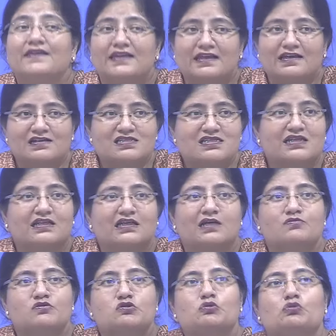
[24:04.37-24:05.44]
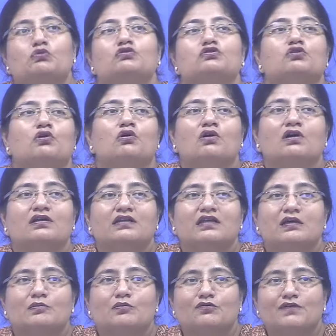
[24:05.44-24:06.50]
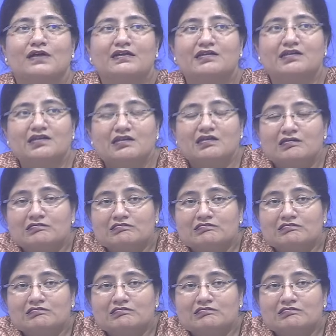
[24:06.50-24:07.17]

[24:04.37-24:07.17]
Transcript: they are setting up schools, or they are providing